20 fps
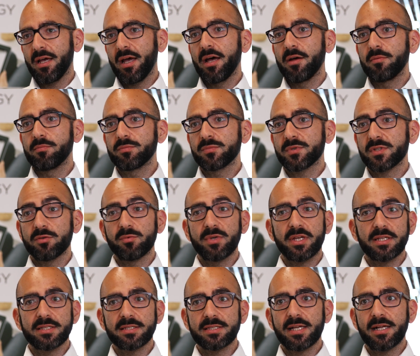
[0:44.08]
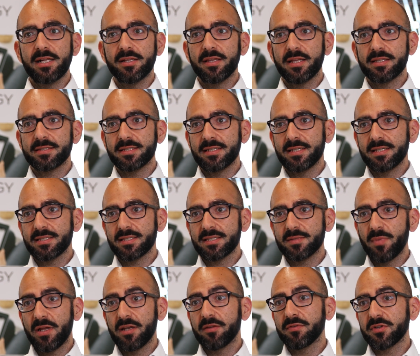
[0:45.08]
Um, so we can tell that it's
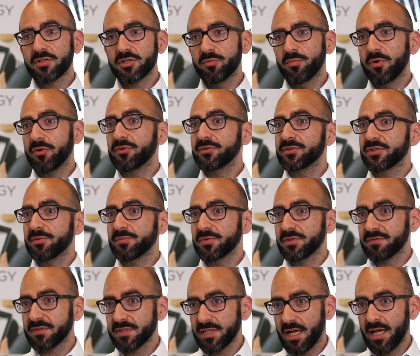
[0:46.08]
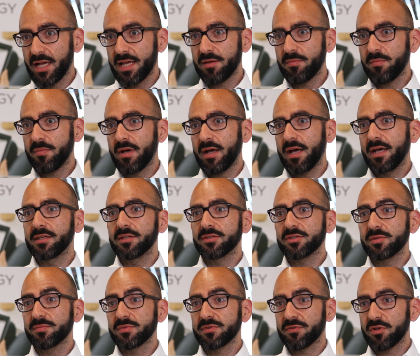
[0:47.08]
beneficial both in terms of time and in
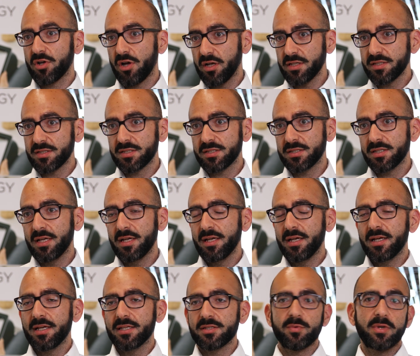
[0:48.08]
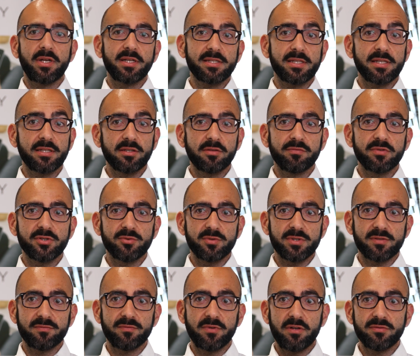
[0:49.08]
terms of cost, as well as the
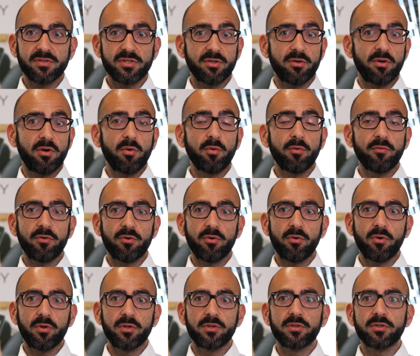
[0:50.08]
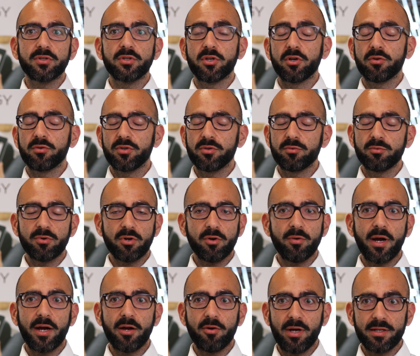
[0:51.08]
individuals involved. So overall, you know, you
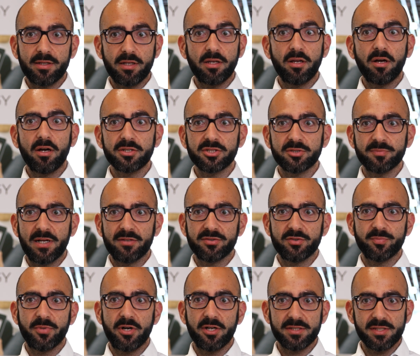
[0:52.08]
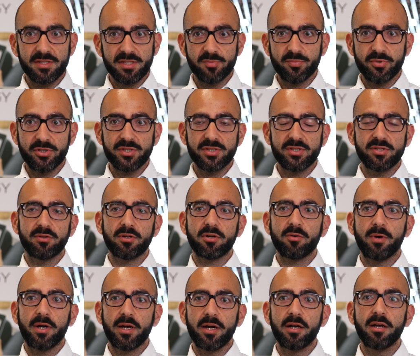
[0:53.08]
require quite a large amount of participants, you
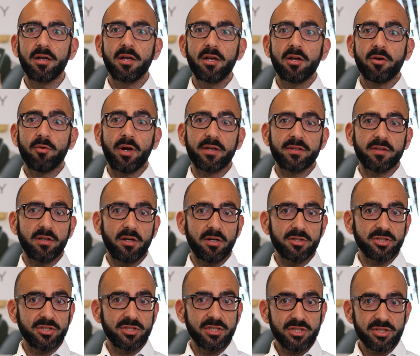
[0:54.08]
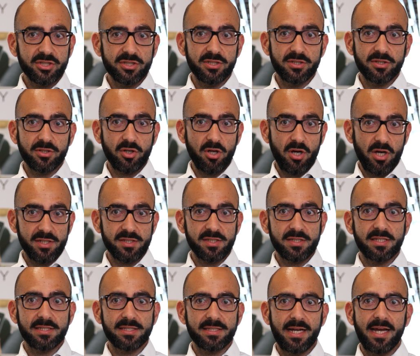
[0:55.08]
require quite a large initial
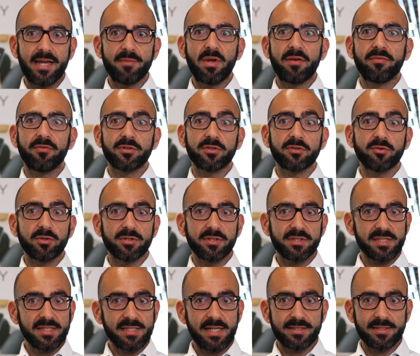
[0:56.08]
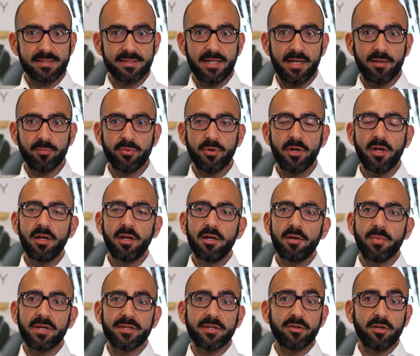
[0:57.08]
cost and time effort in order to set it up.
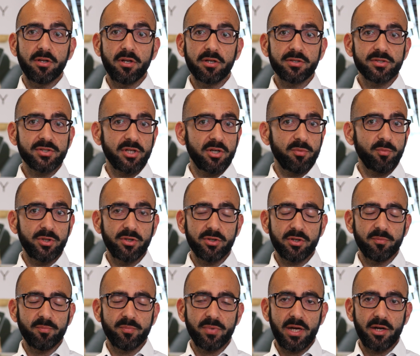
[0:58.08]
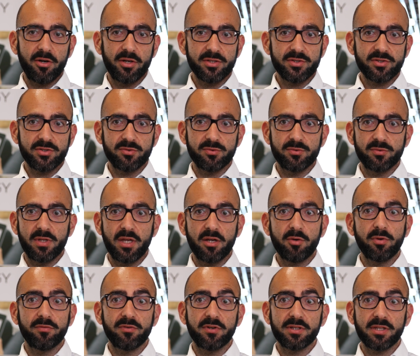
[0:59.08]
But in the long term, when you compare it to the
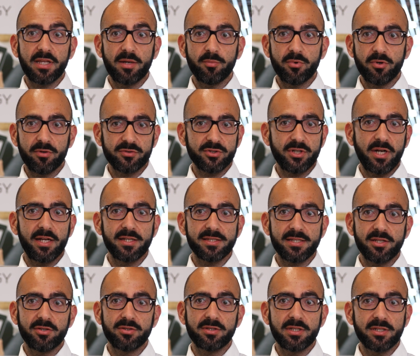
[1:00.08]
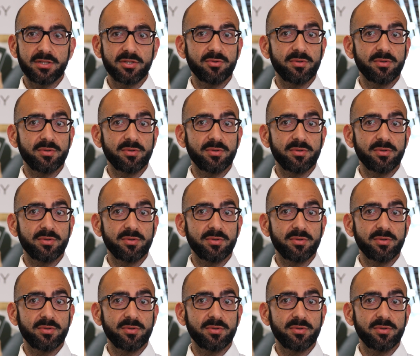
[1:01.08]
equivalent number of trials that you'd need